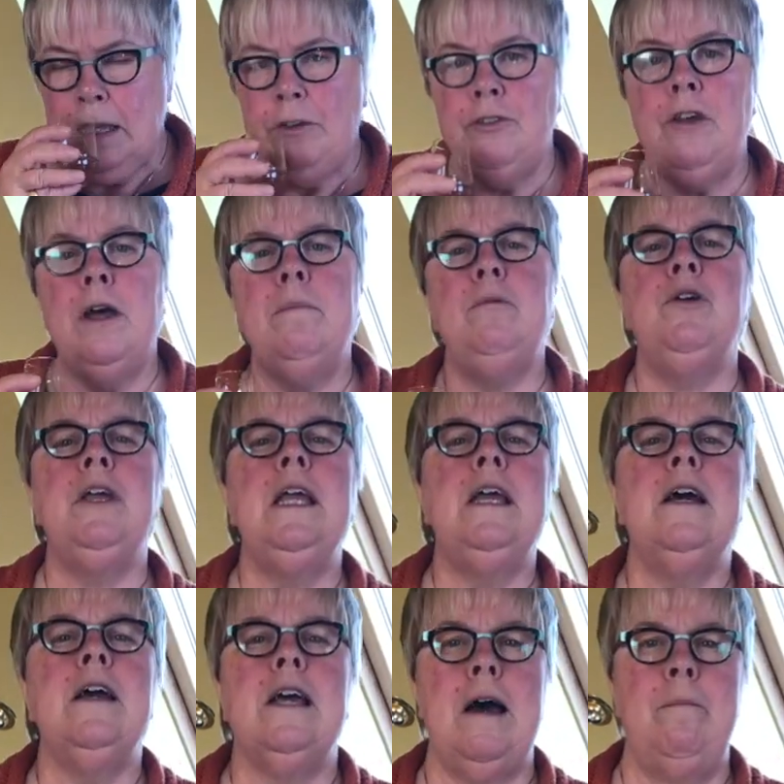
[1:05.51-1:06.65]
So I'm looking
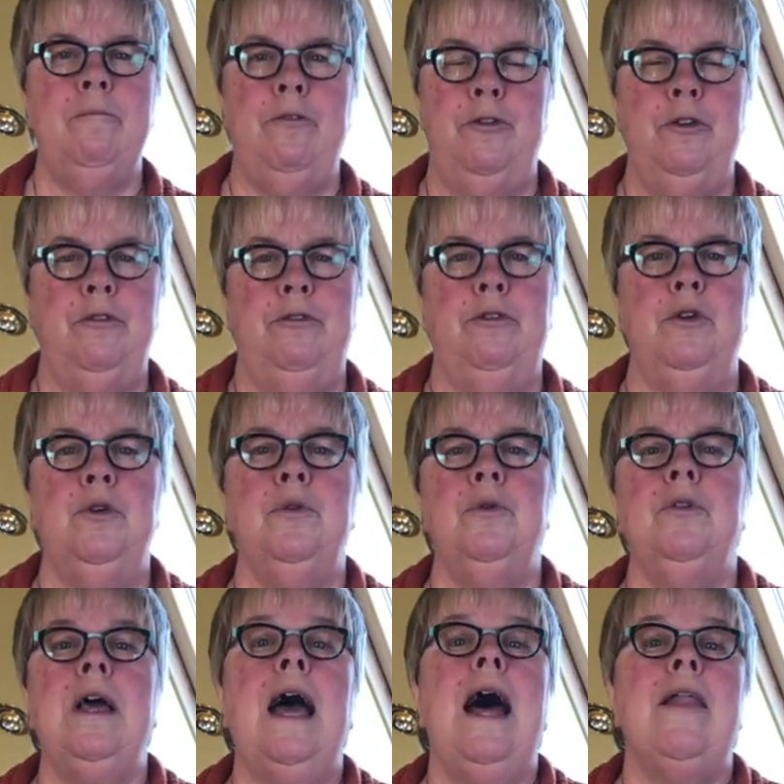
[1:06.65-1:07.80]
at comfort
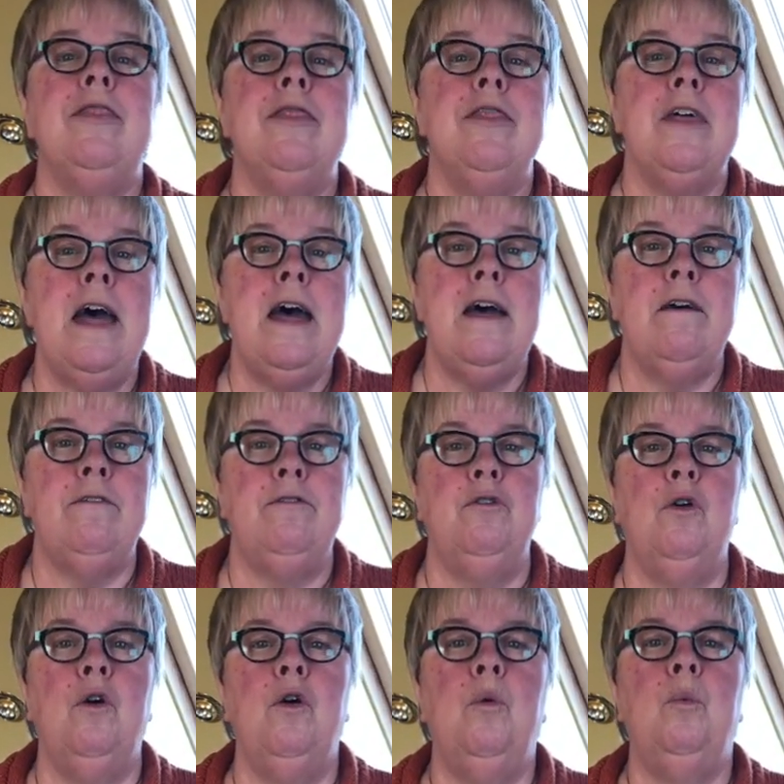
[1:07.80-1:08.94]
food and
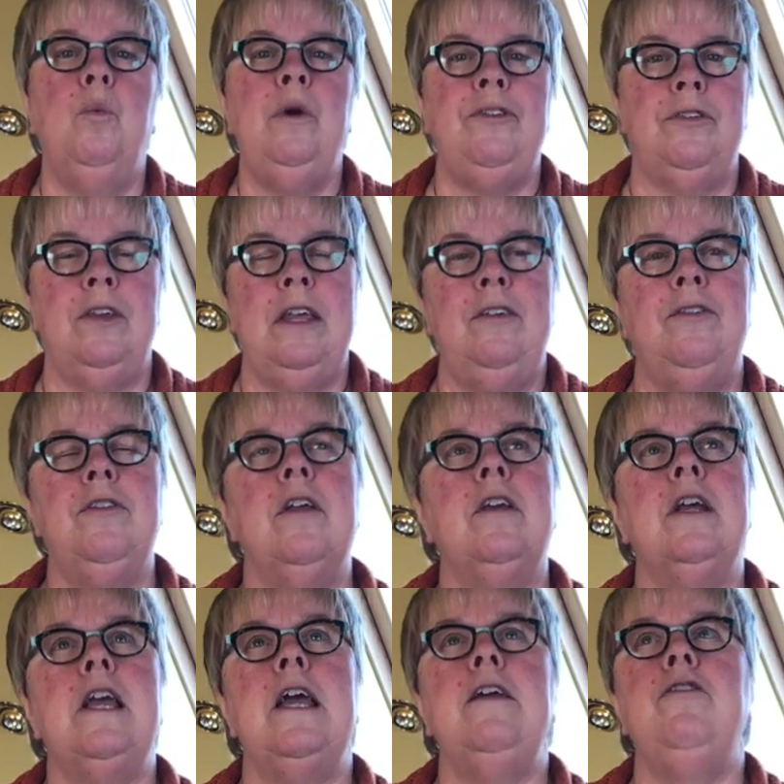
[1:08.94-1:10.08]
therefore whiskies that
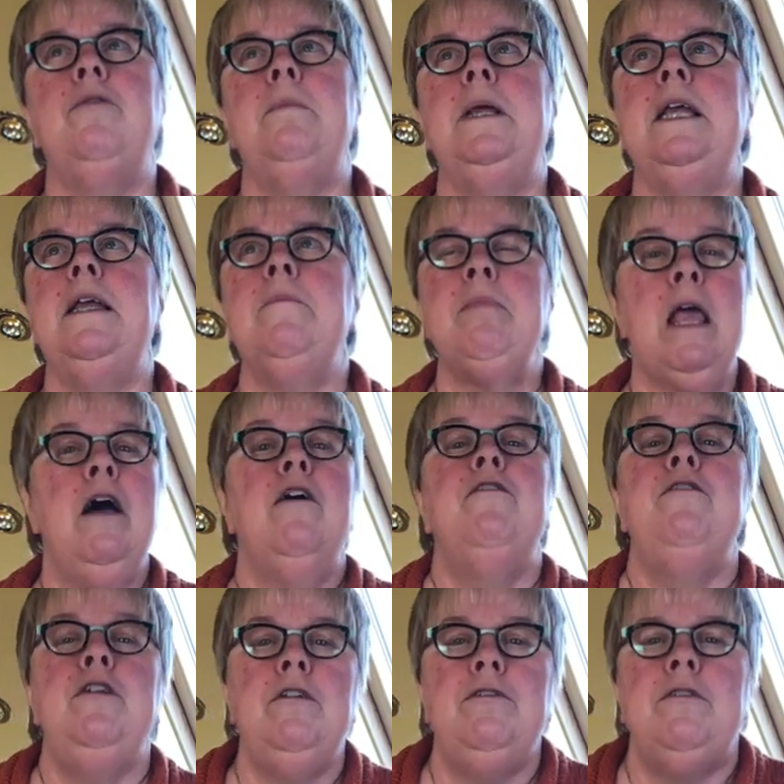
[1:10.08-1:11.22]
are going to be
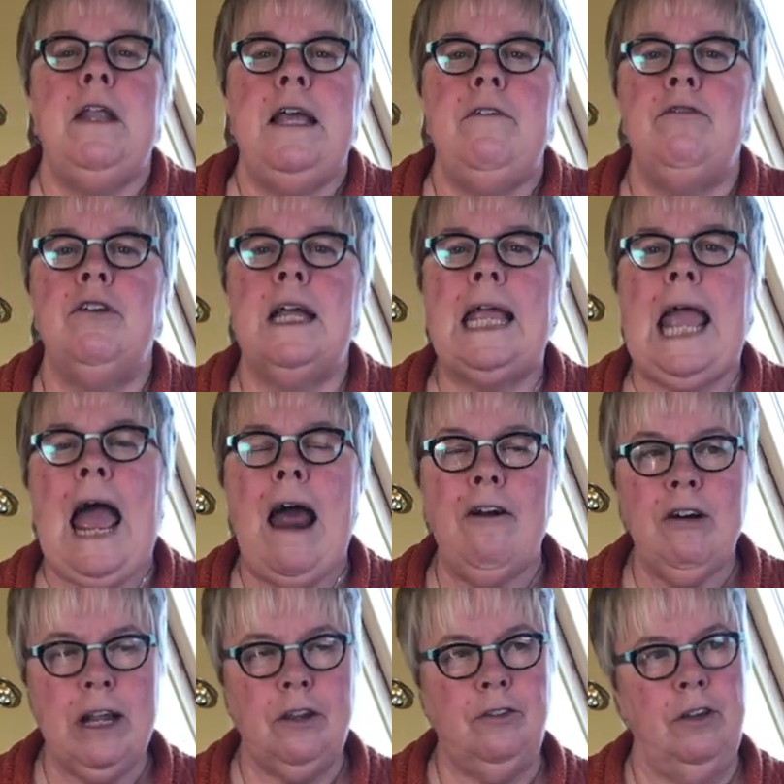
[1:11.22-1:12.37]
full of flavour and
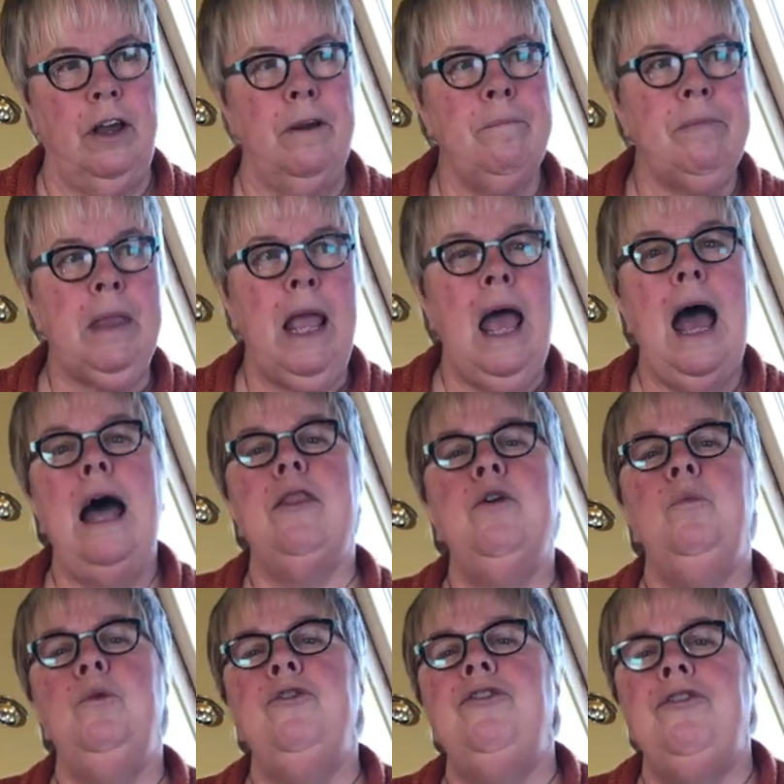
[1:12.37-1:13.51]
character and
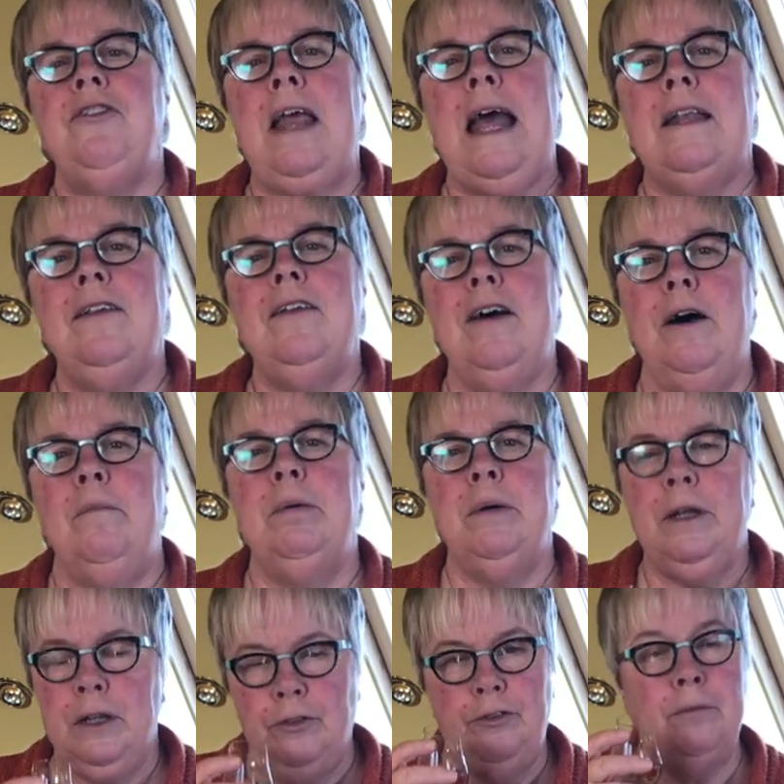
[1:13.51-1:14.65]
that will stand up
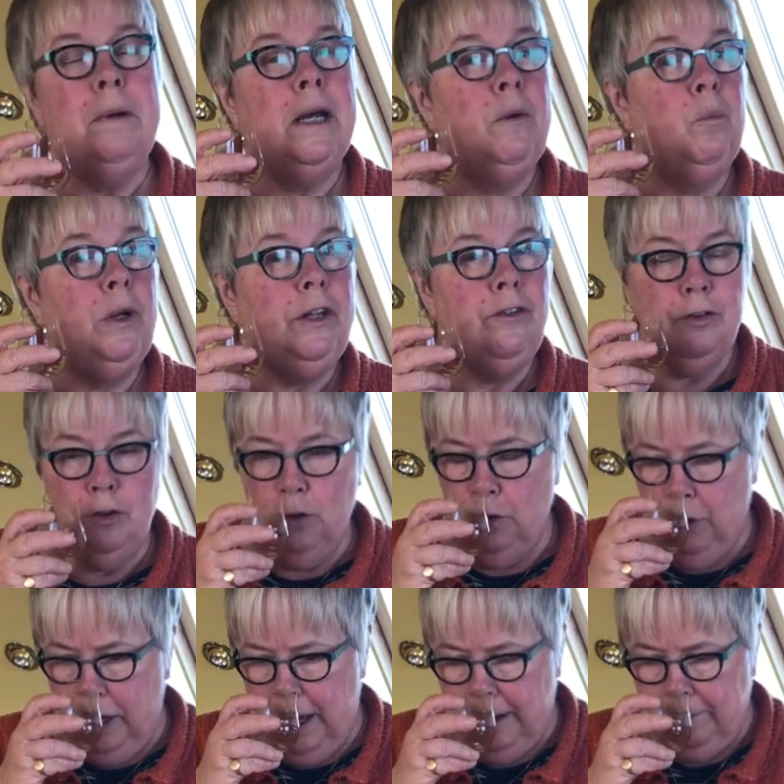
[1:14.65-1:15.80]
to my winter
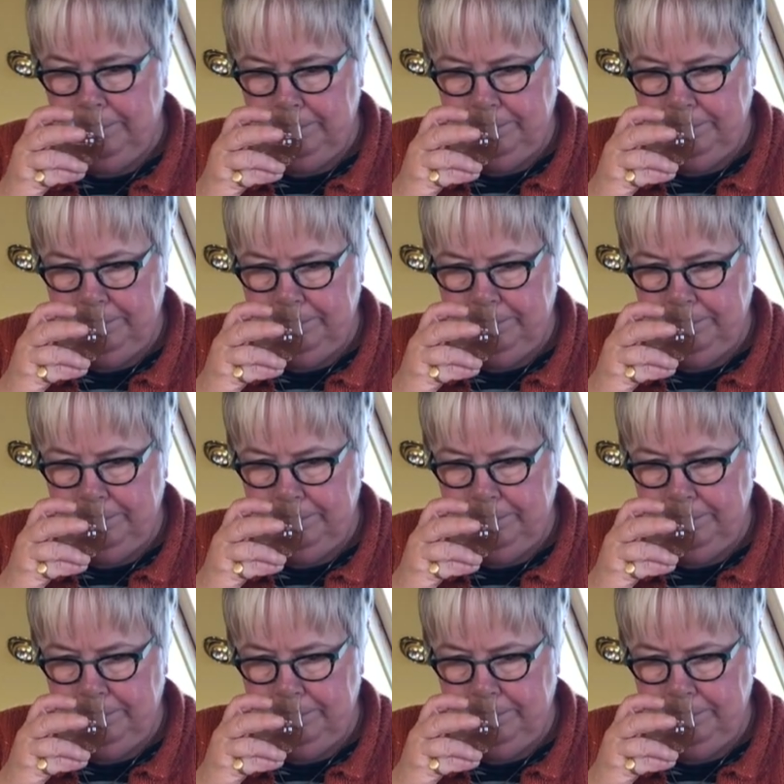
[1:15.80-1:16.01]
cooking.